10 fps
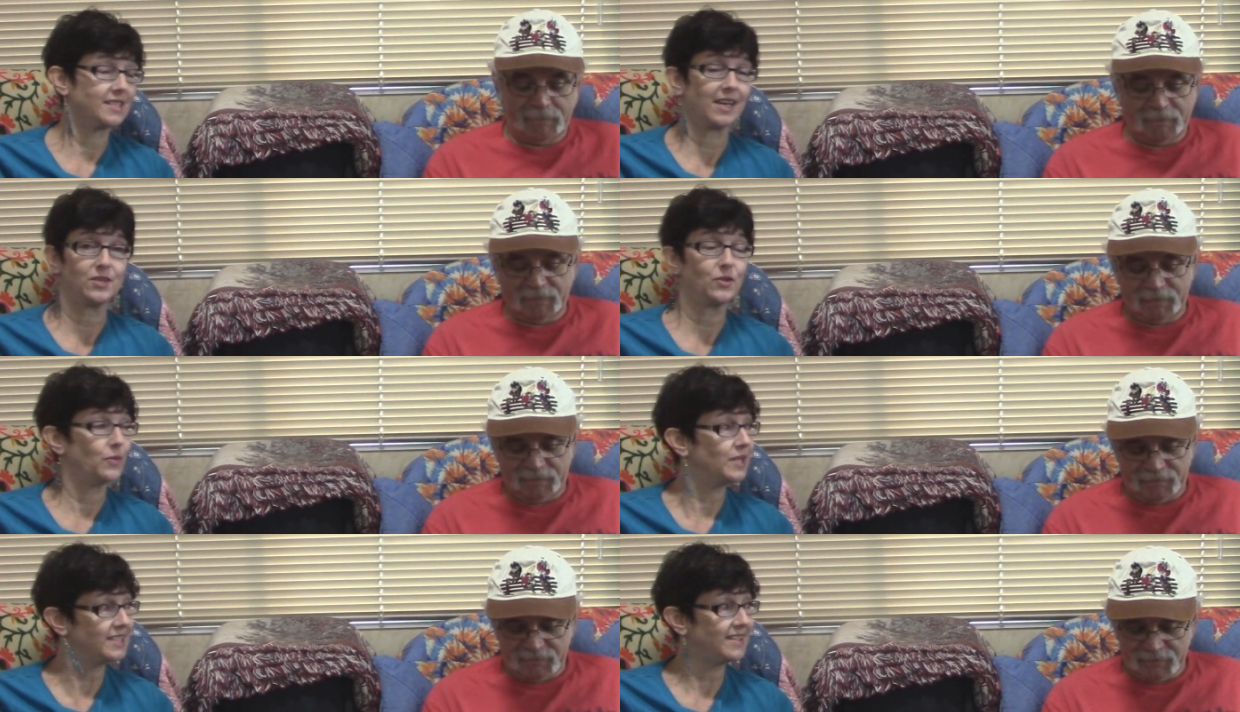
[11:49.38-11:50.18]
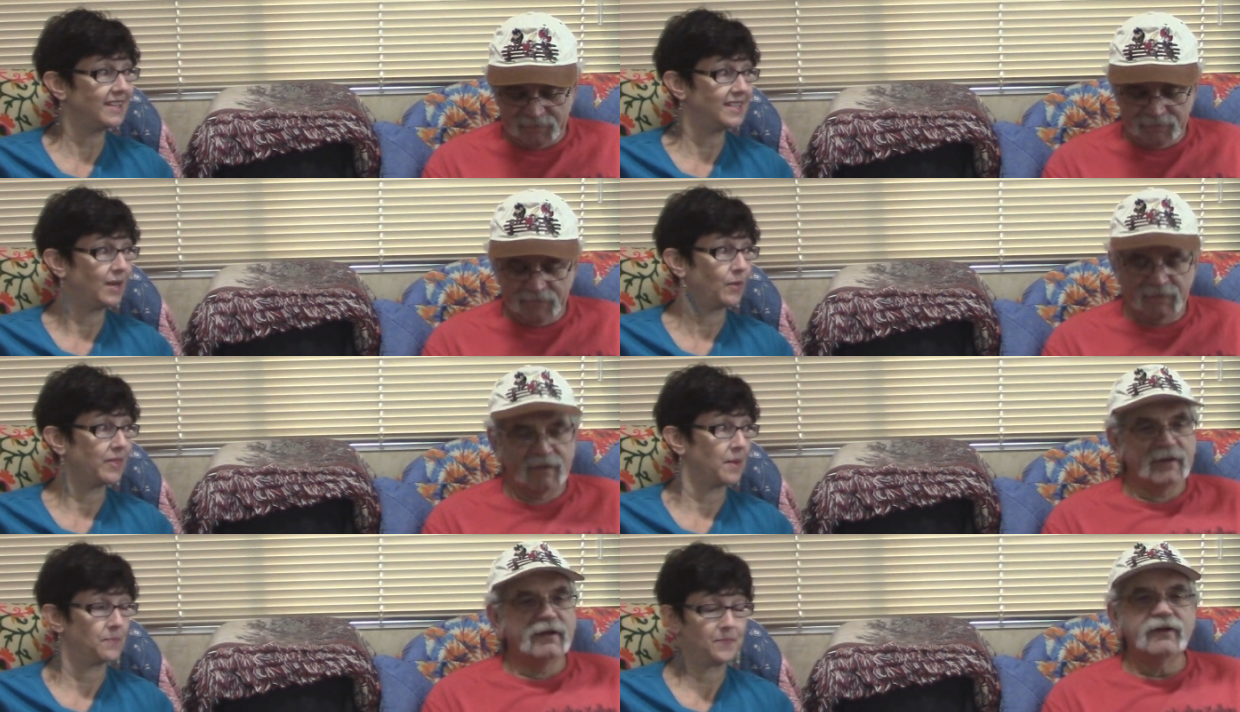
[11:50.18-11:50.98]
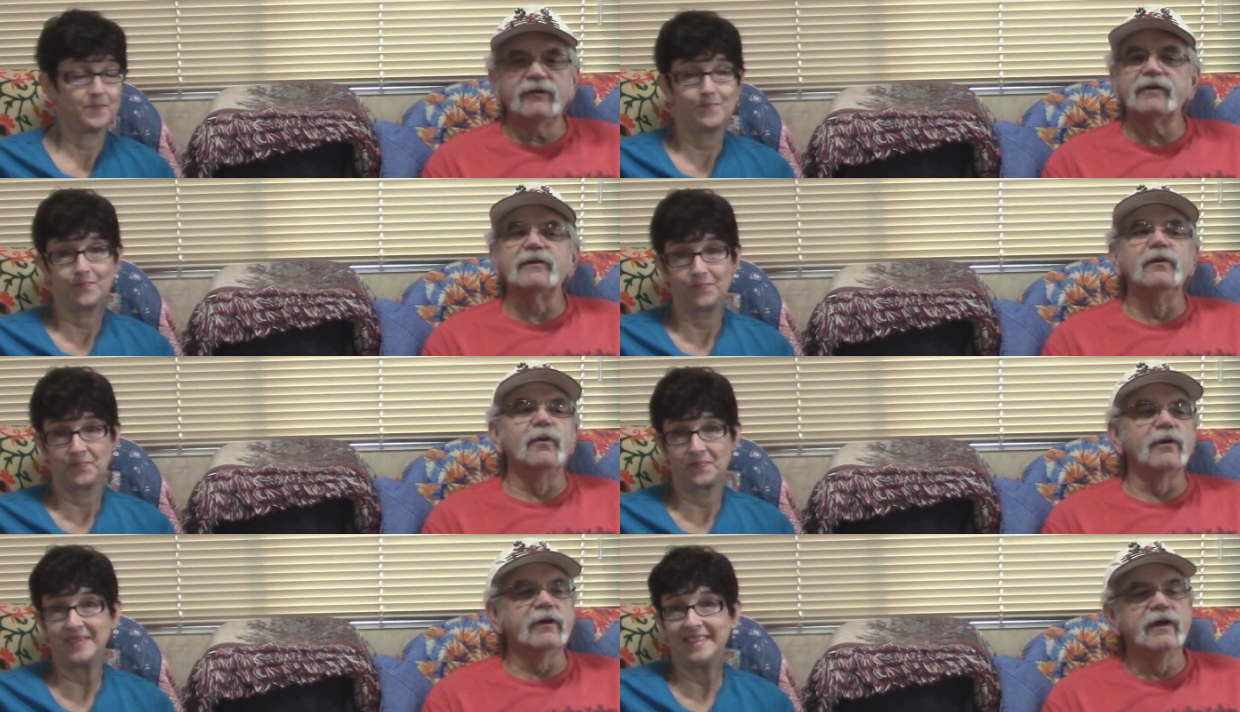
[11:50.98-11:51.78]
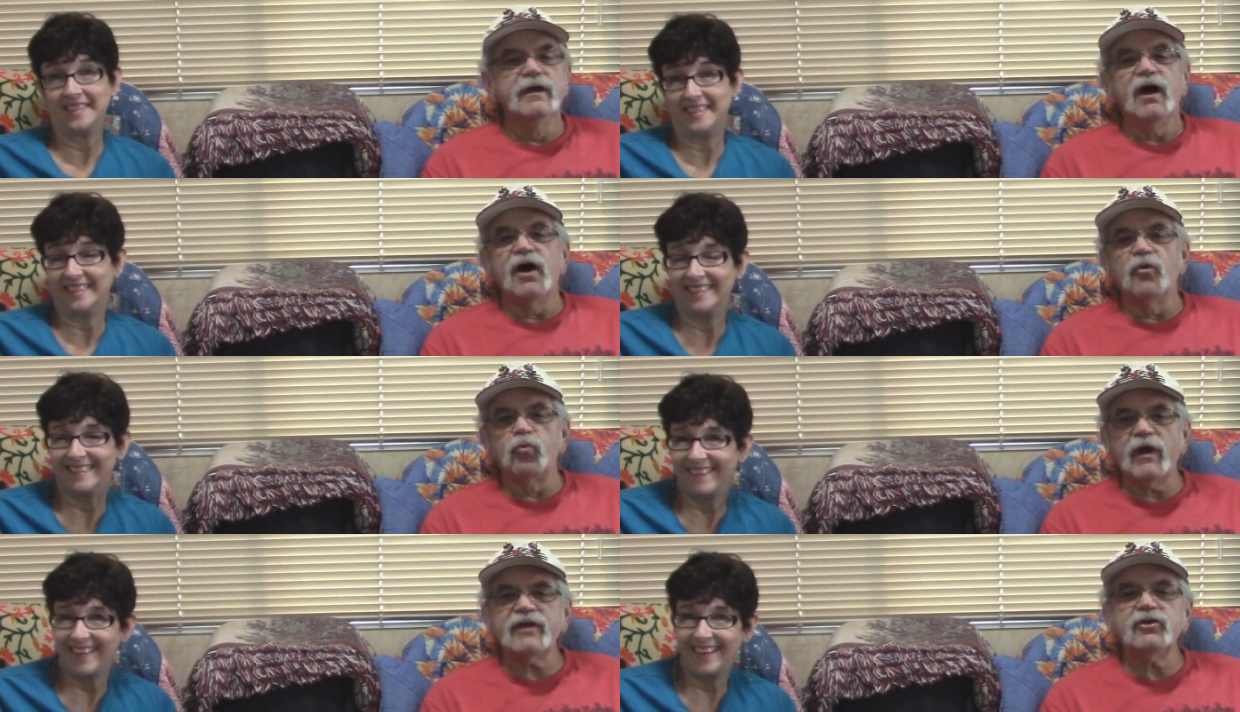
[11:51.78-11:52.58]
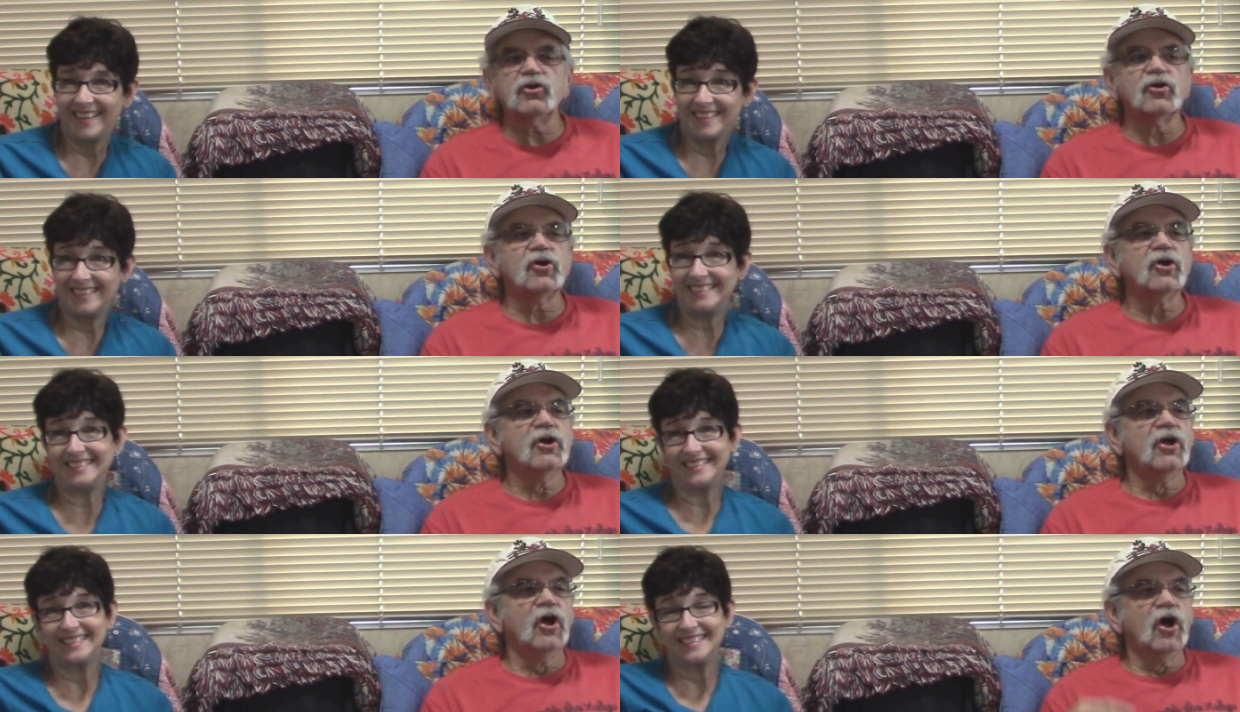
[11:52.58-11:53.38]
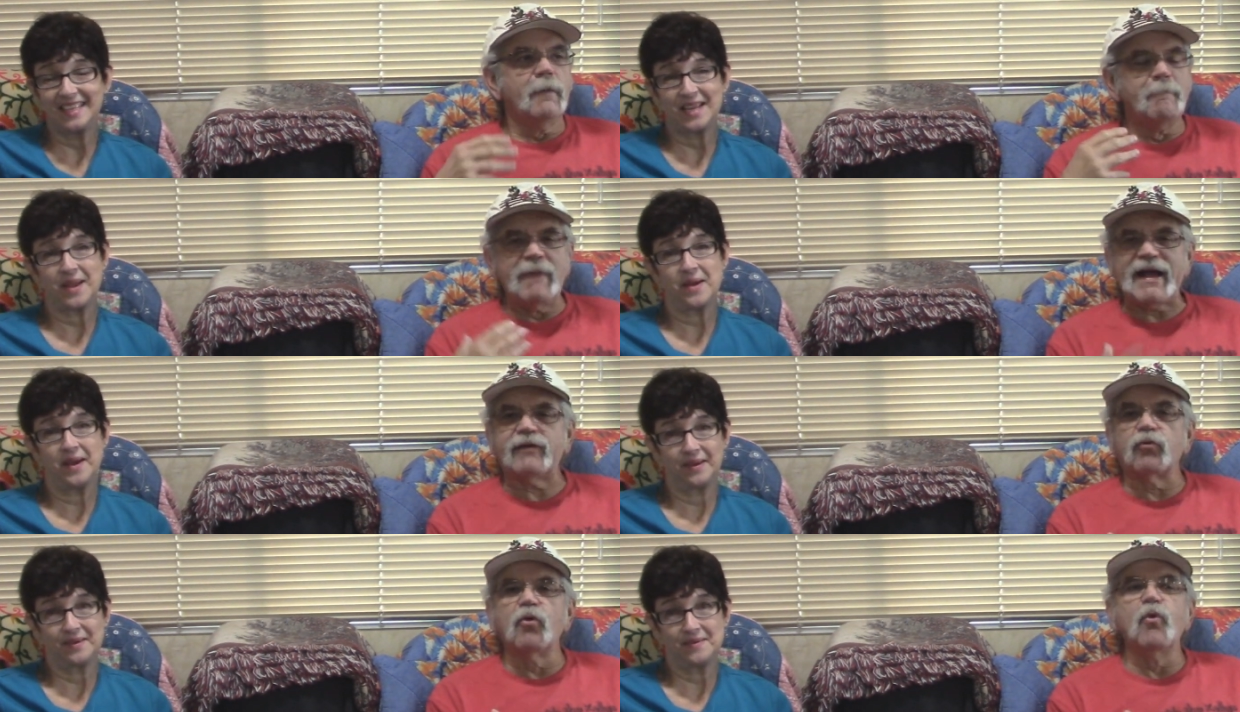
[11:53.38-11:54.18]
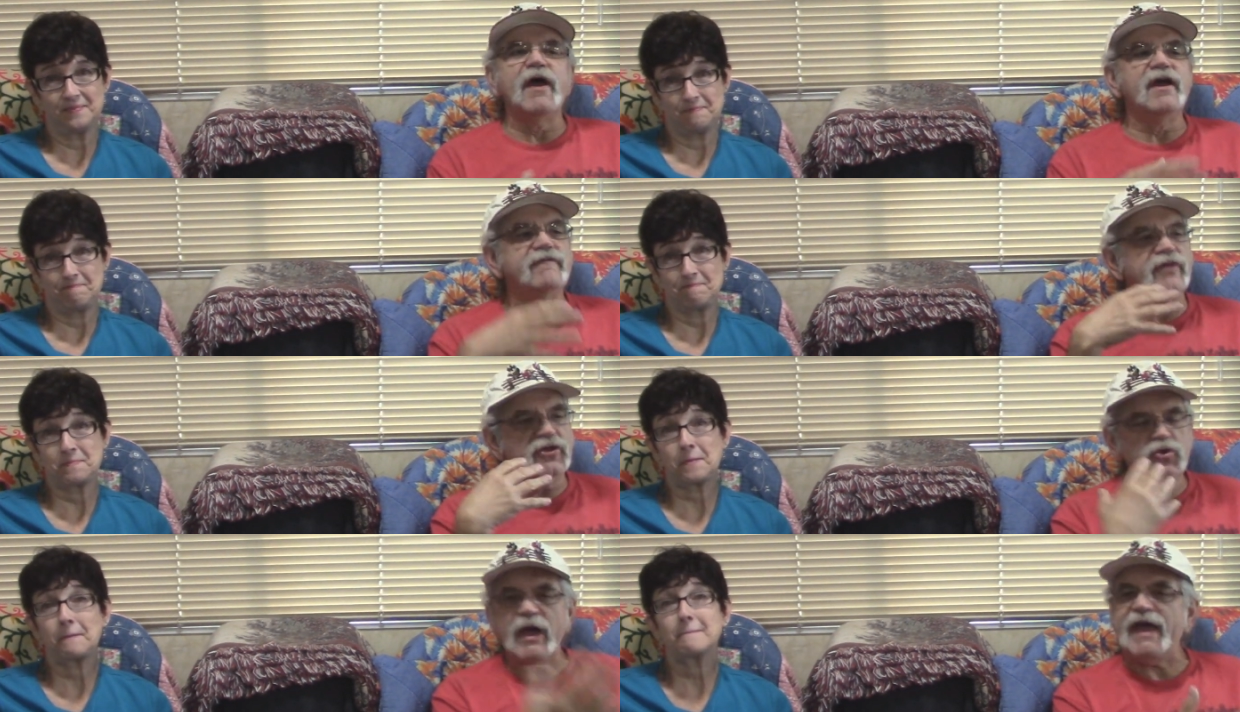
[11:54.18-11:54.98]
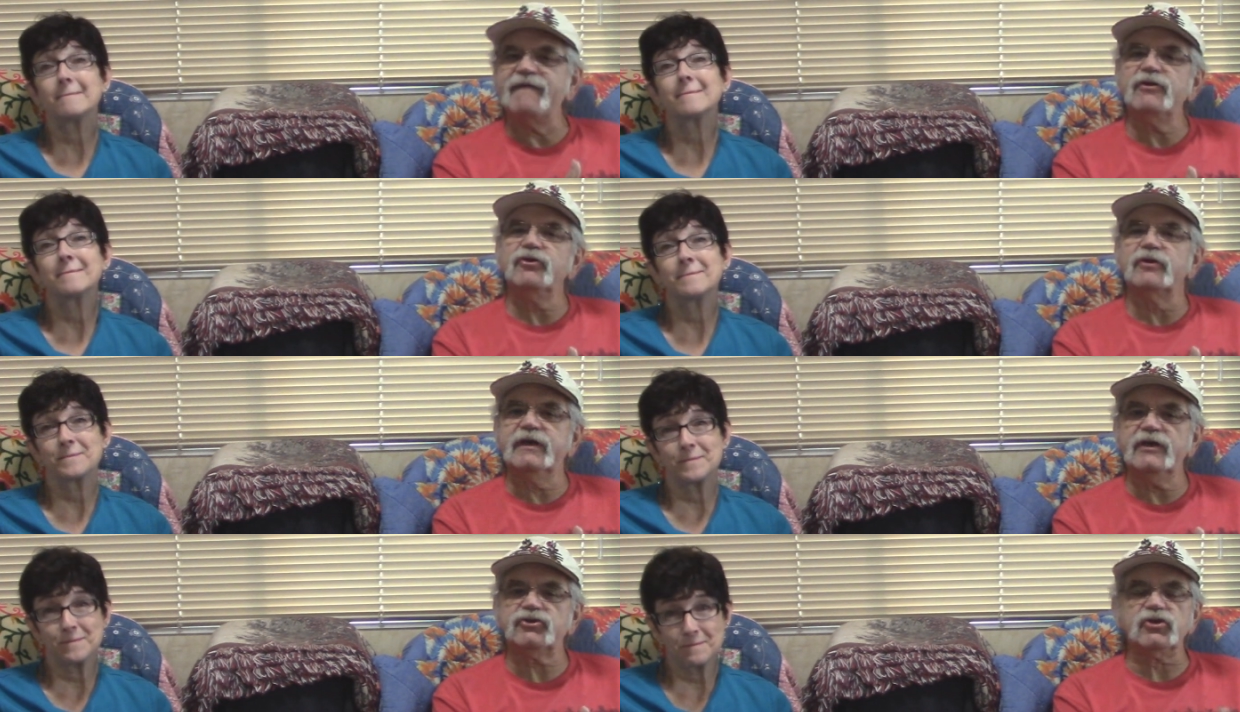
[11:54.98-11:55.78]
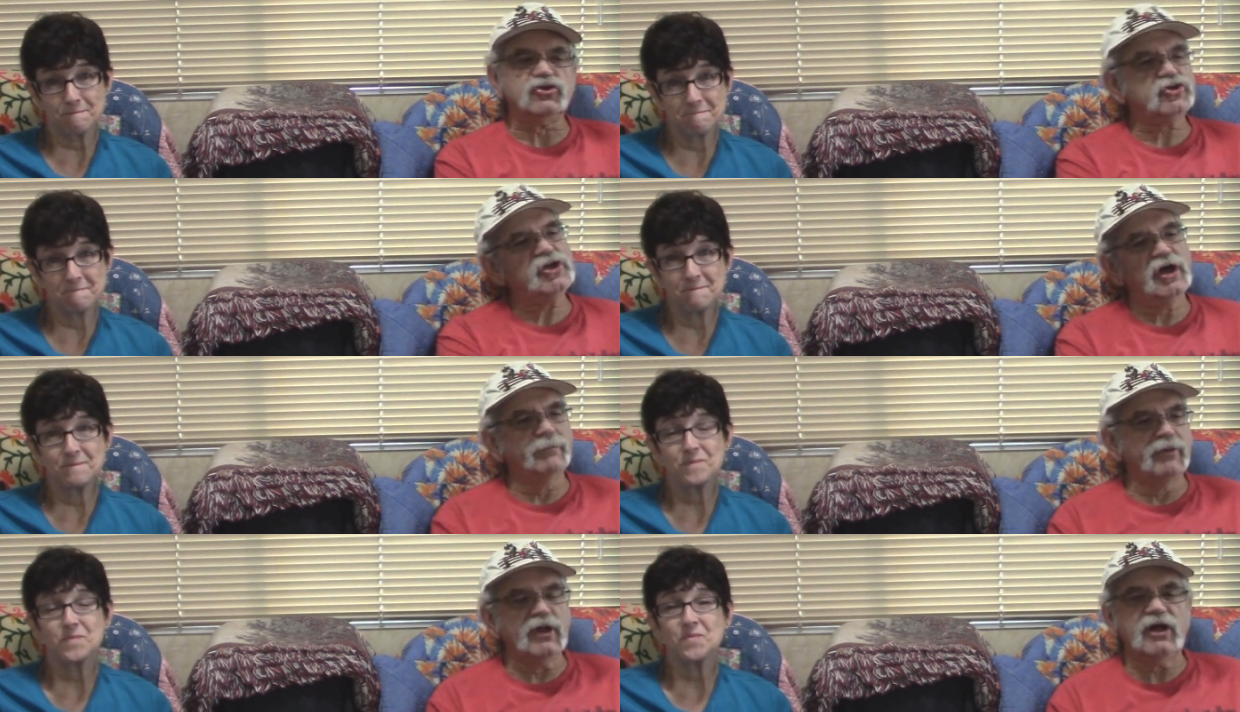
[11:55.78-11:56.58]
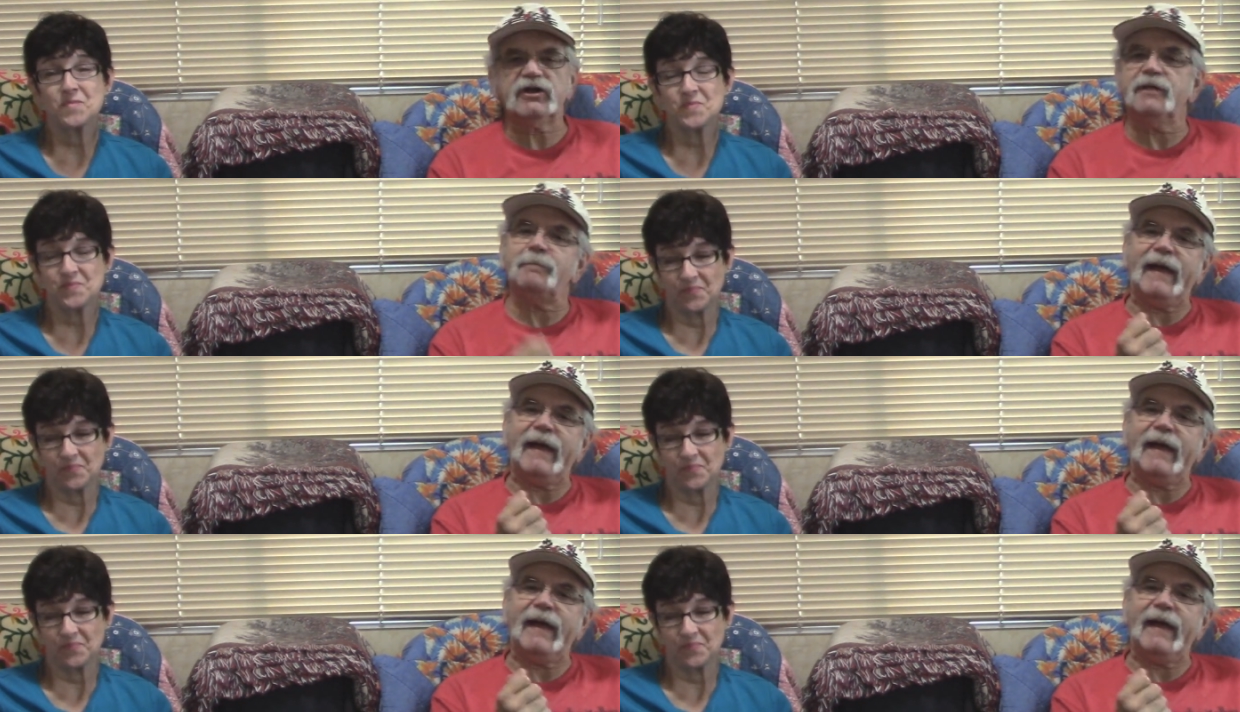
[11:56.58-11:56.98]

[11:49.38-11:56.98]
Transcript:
Speaker 1: country, what did they take with them?
Speaker 2: Good Lord, a regular microwave that you have in your kitchen. She unplugged it,